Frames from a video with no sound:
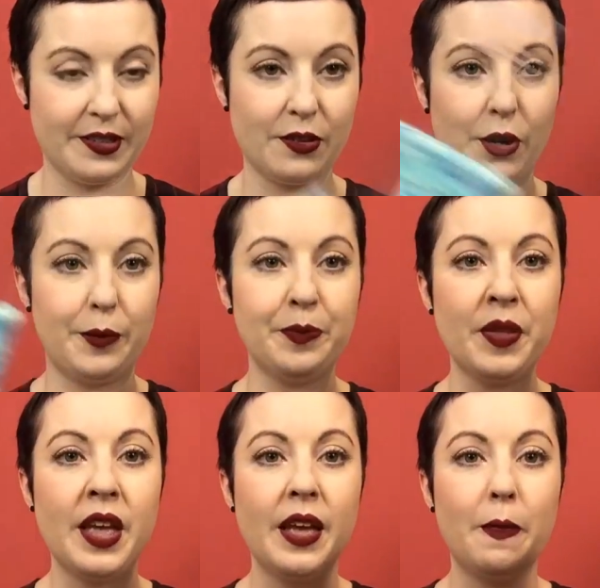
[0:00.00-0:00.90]
So
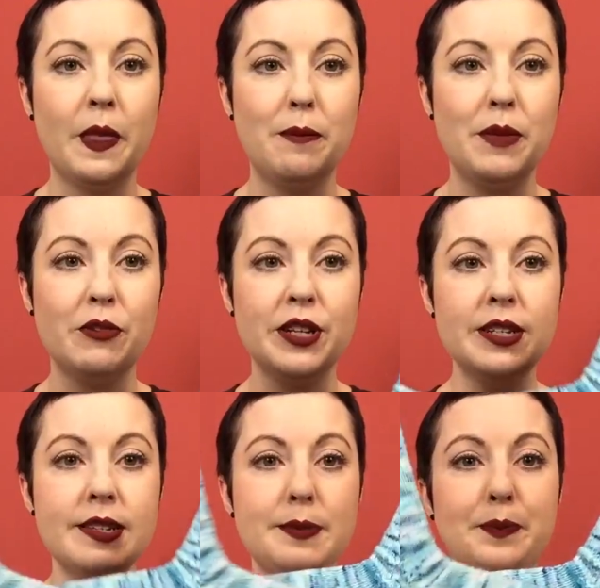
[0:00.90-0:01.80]
they're mirrored,
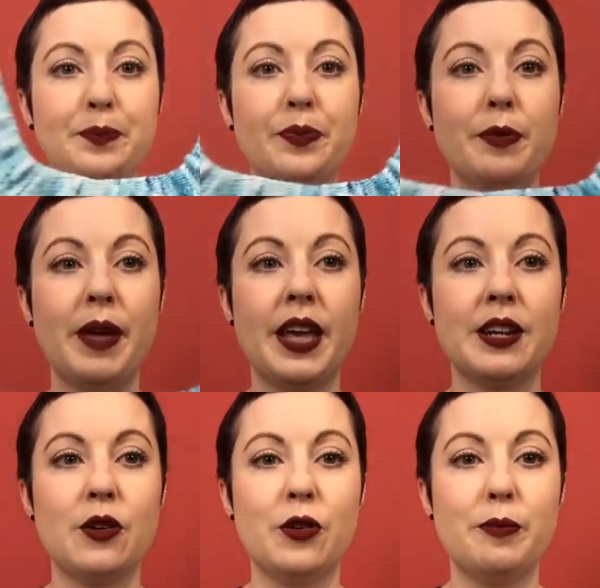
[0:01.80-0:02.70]
pattern
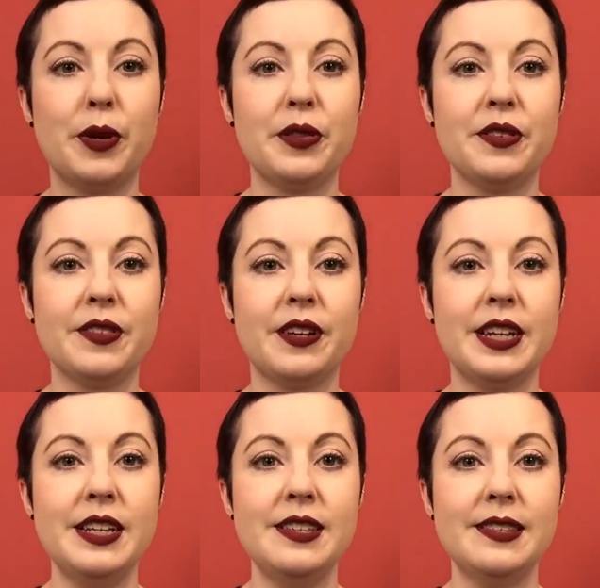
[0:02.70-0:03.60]
on both
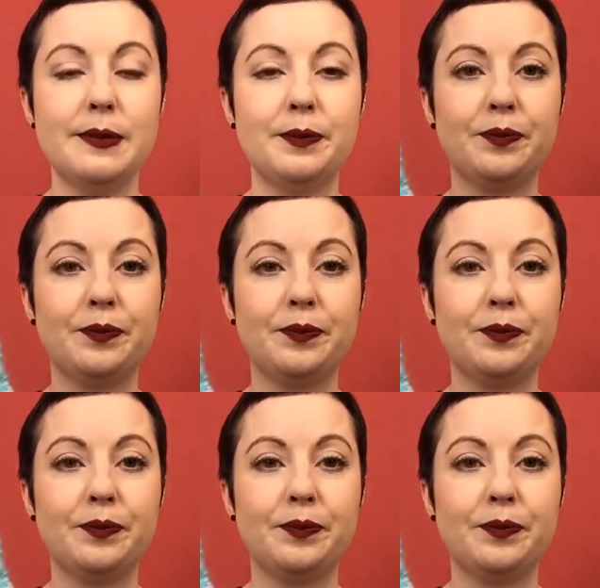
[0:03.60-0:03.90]
sides.